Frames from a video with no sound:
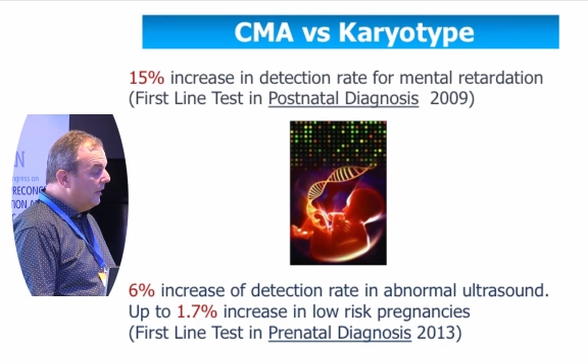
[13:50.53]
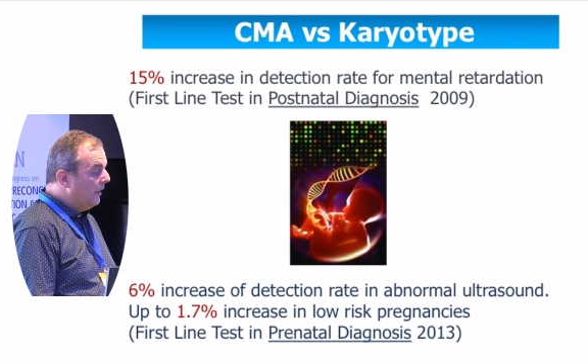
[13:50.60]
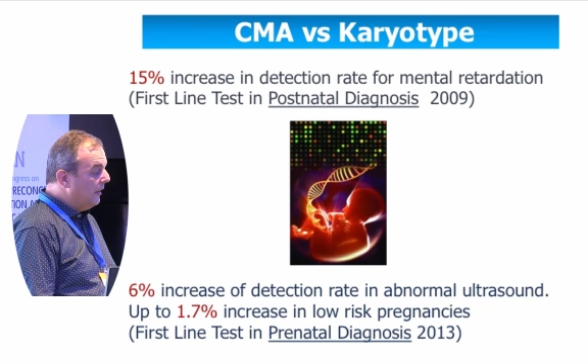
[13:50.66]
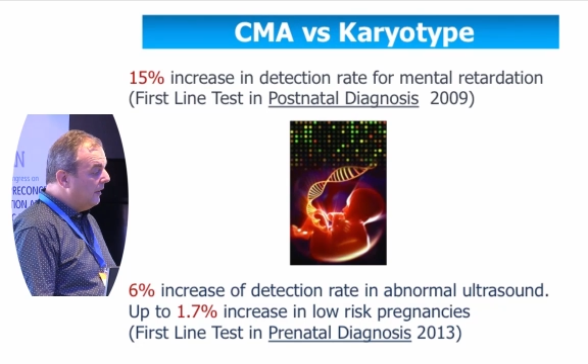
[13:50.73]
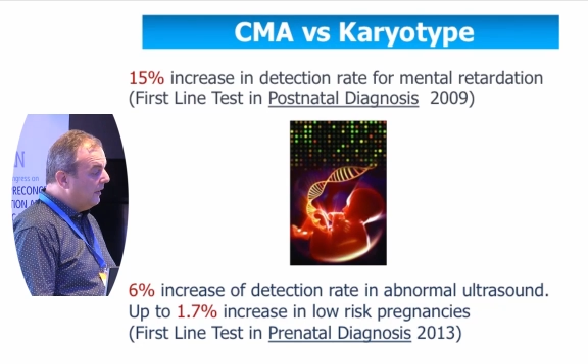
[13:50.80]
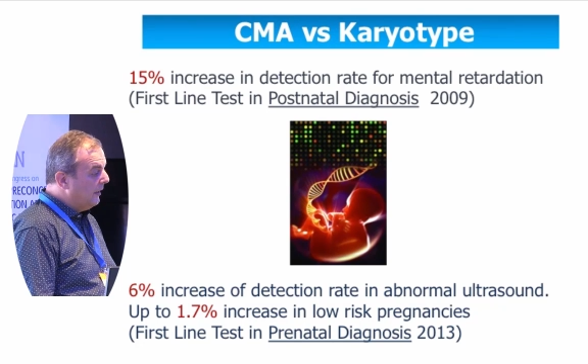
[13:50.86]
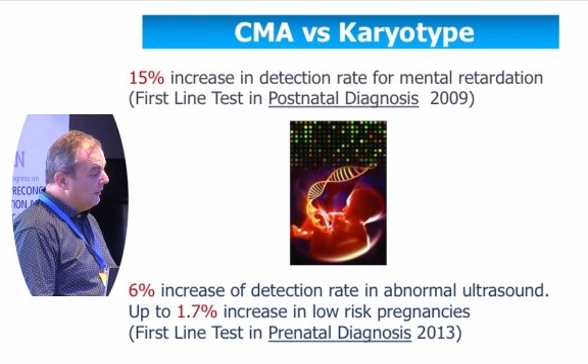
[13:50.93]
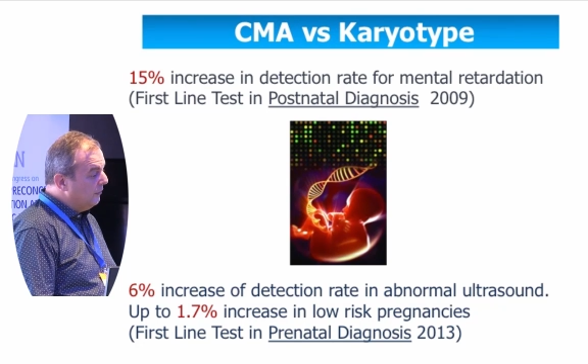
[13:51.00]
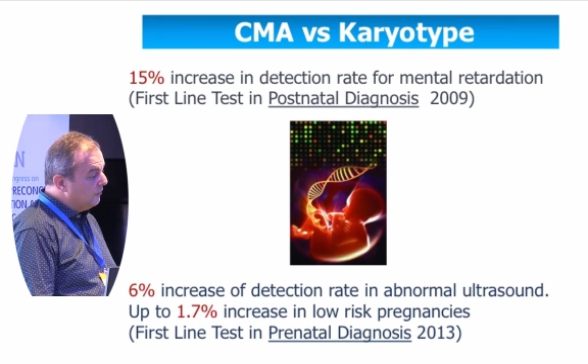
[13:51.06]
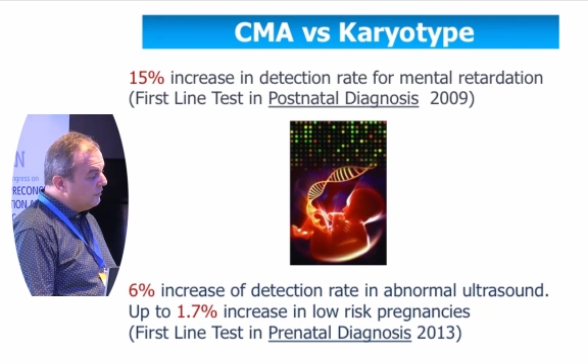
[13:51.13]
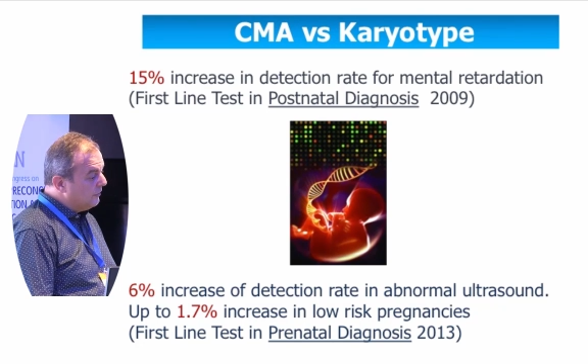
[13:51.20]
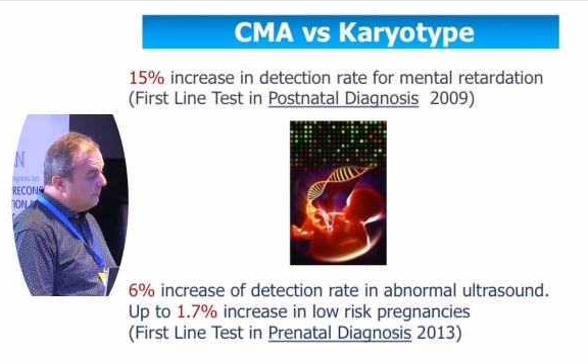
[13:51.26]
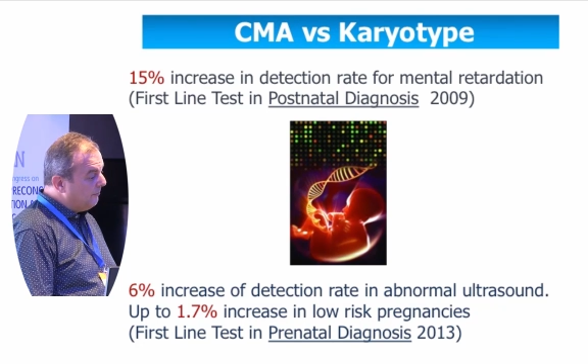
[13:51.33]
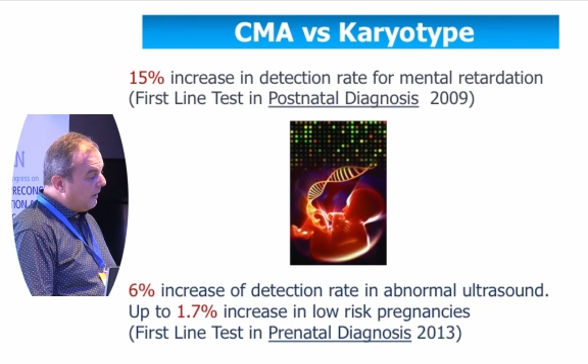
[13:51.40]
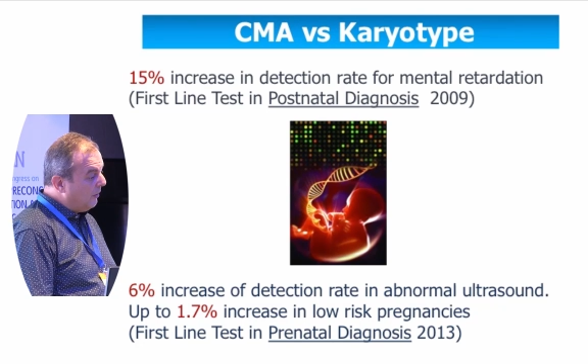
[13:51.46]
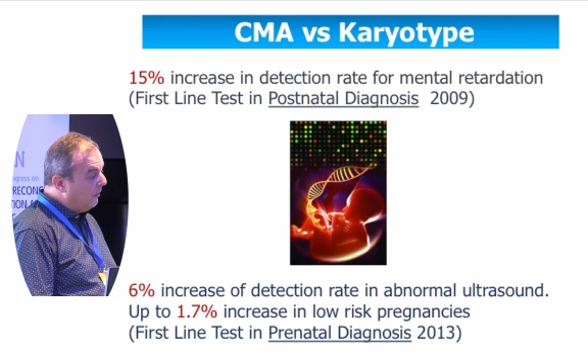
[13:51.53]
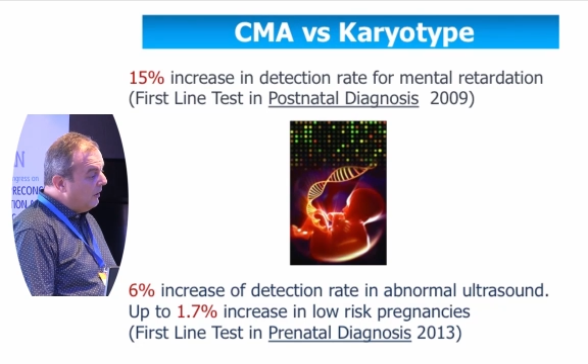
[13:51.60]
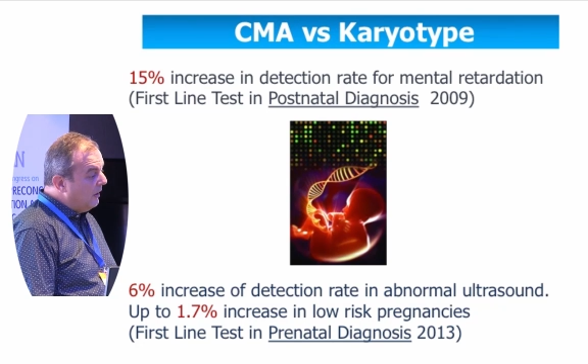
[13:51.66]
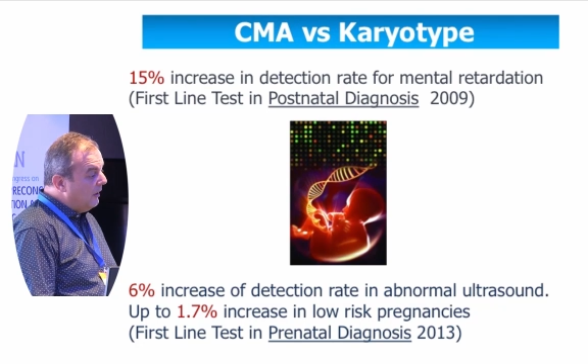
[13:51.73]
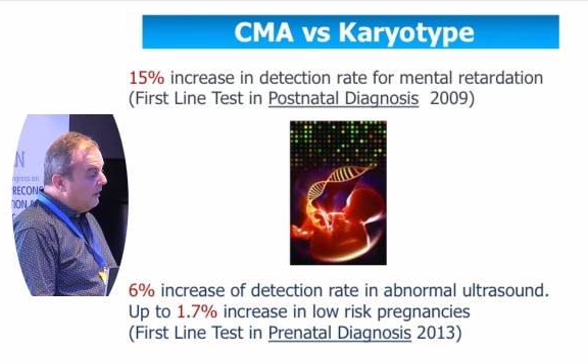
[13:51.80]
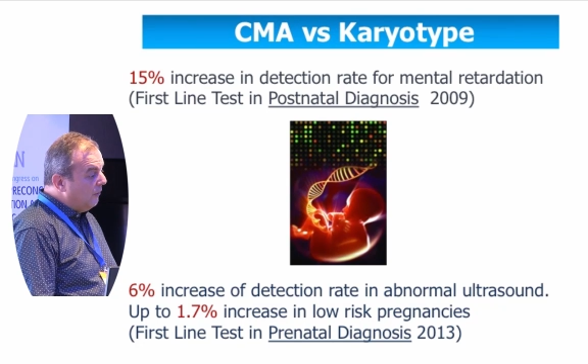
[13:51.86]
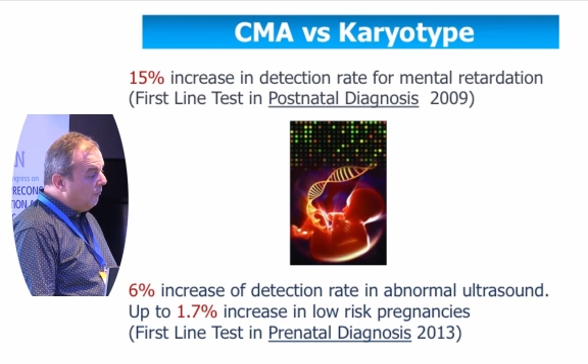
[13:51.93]
and also about
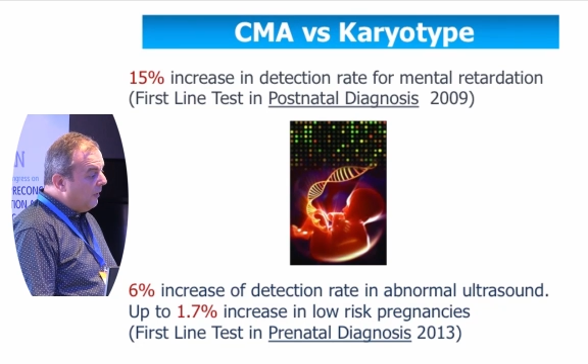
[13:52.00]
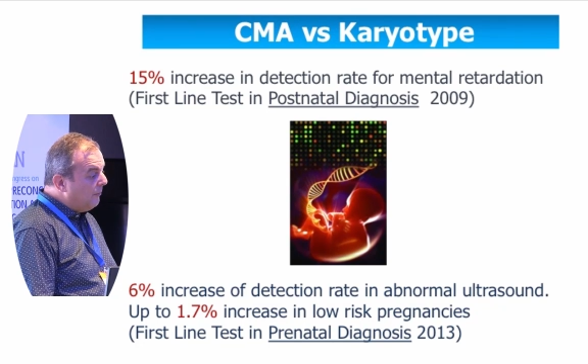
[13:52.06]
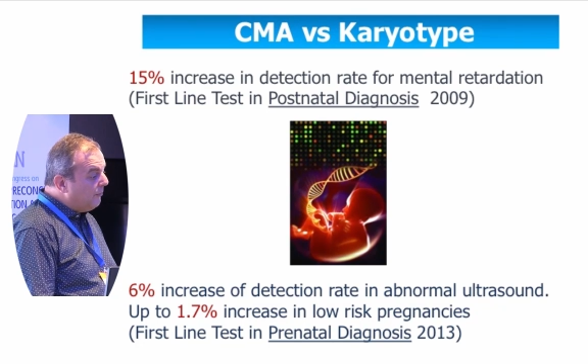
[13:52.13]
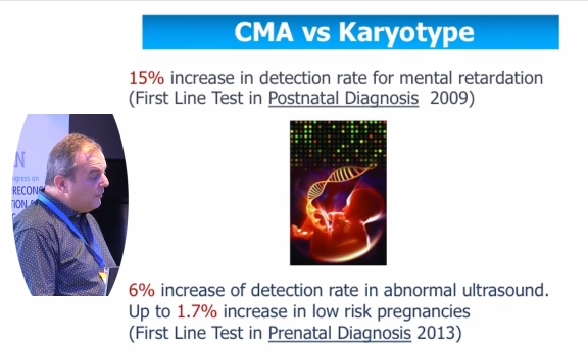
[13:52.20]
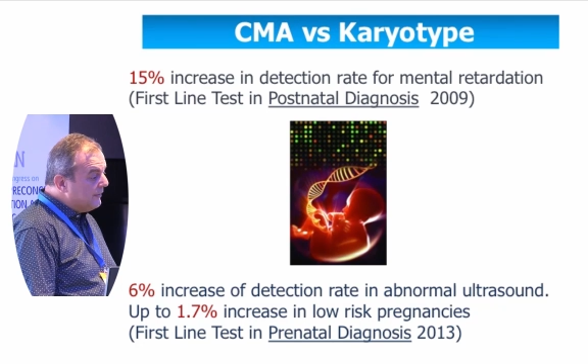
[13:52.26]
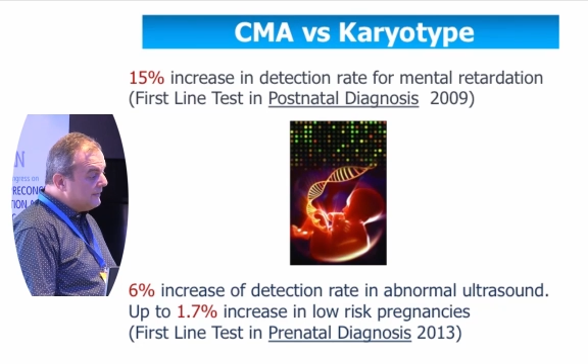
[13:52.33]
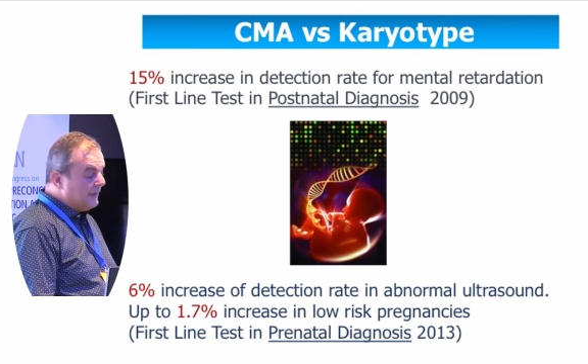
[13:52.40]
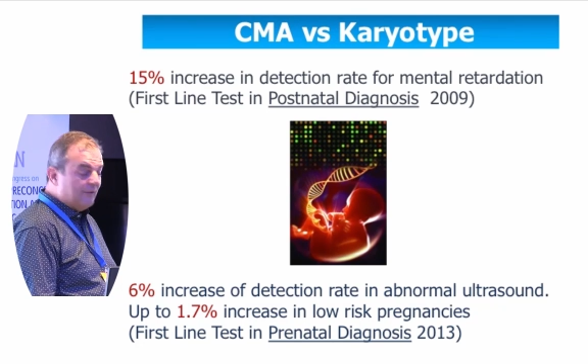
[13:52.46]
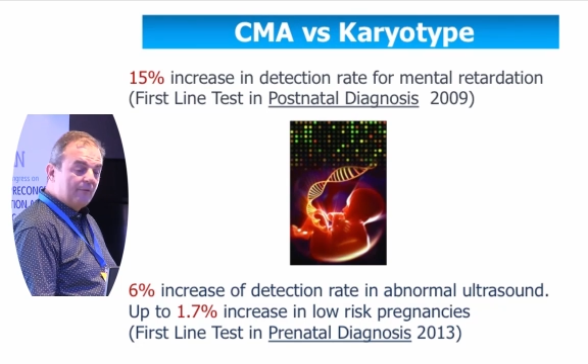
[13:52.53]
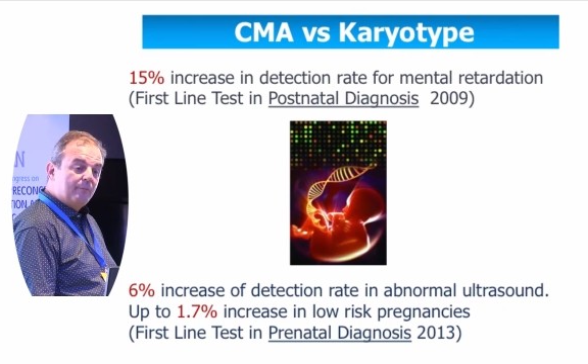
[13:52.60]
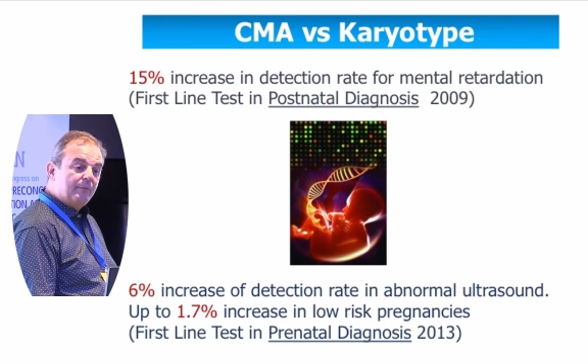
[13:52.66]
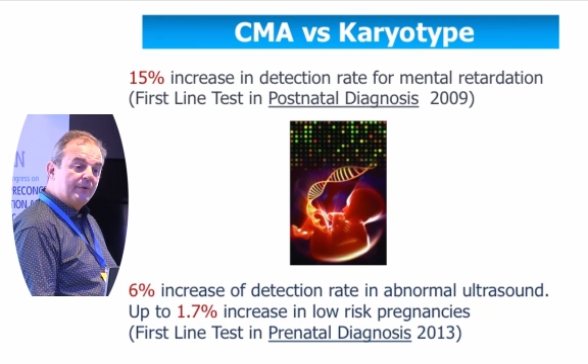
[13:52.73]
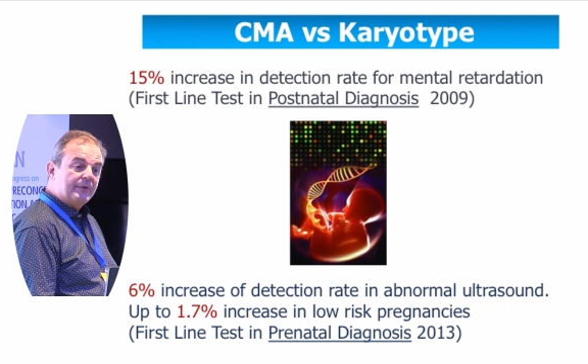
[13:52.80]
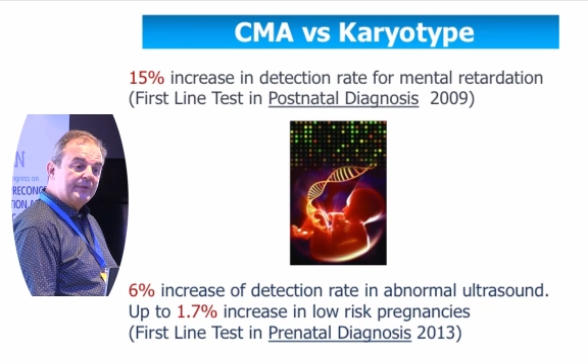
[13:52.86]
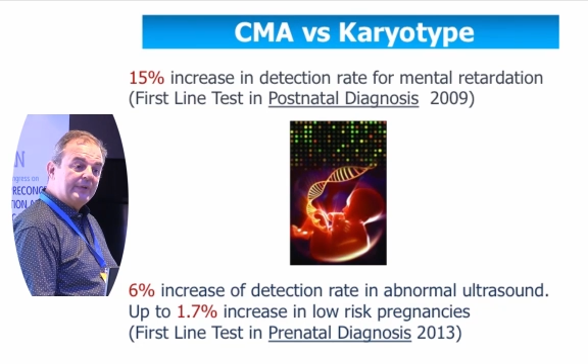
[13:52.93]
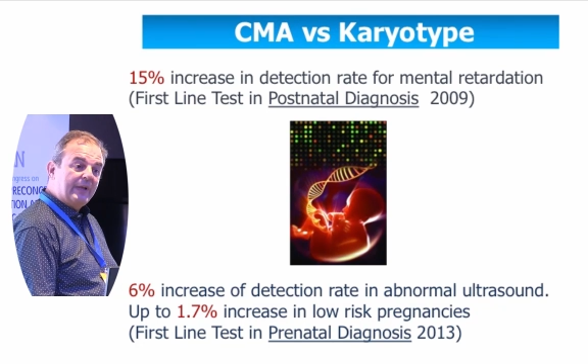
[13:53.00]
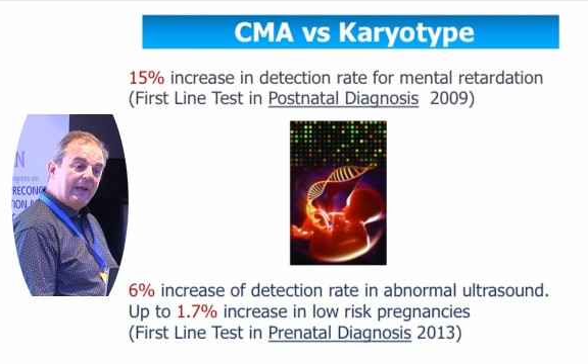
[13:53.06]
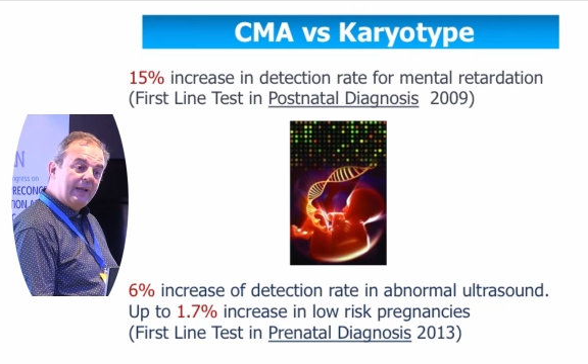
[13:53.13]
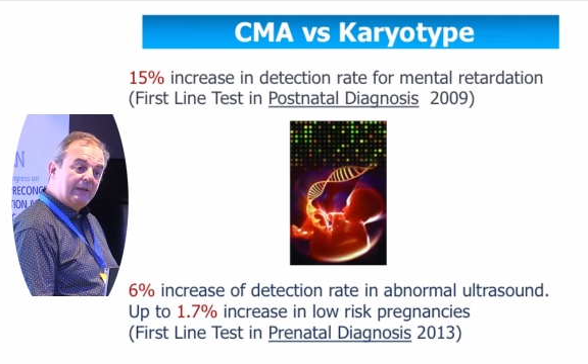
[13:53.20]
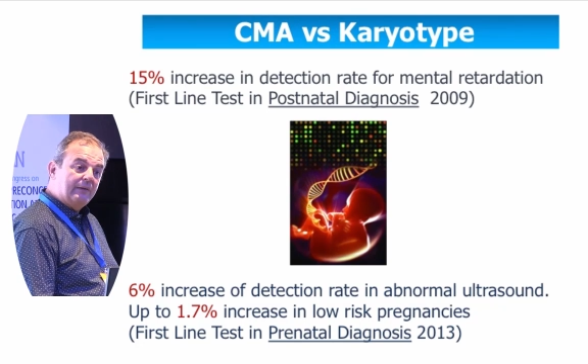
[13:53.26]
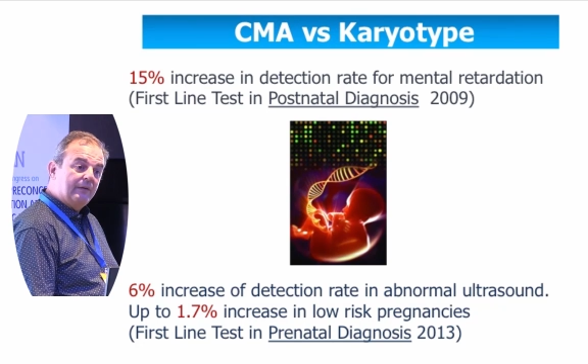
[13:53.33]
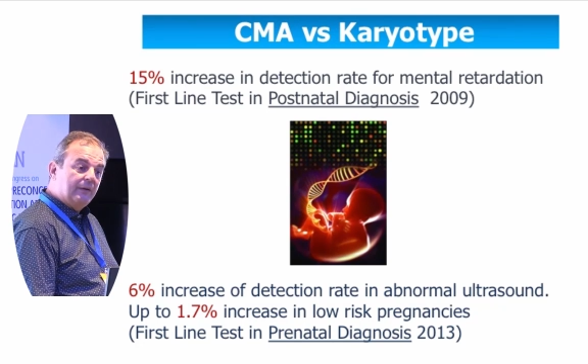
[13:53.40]

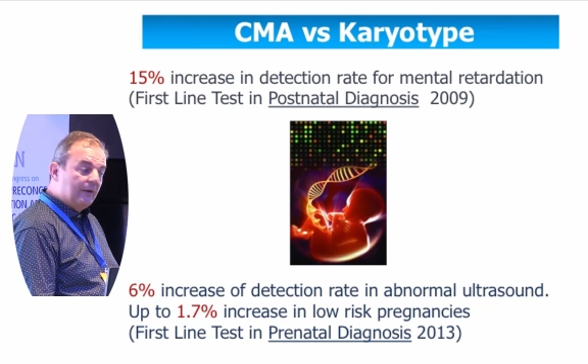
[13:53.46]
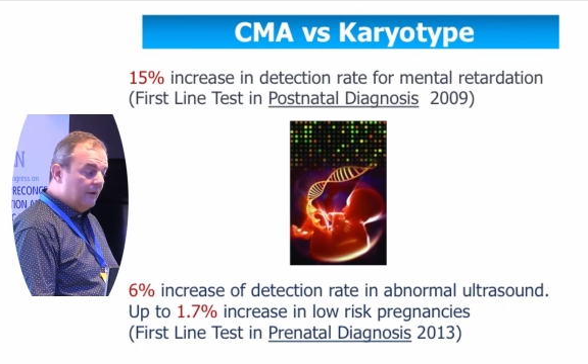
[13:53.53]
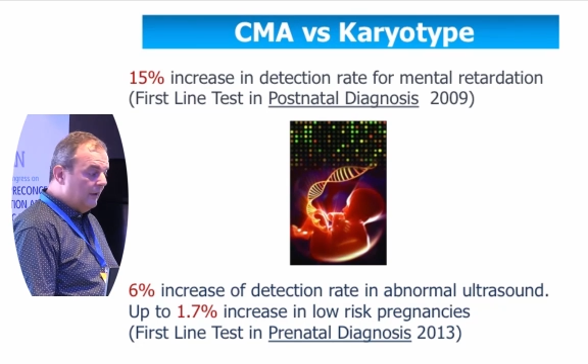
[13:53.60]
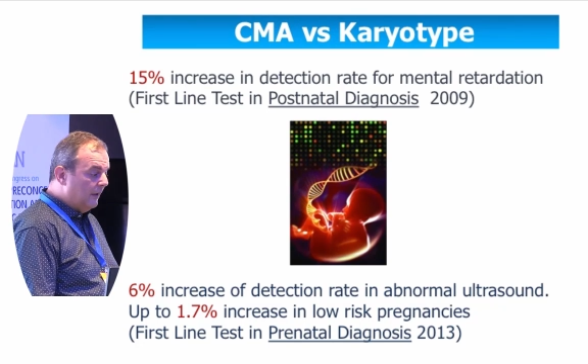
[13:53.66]
1.7%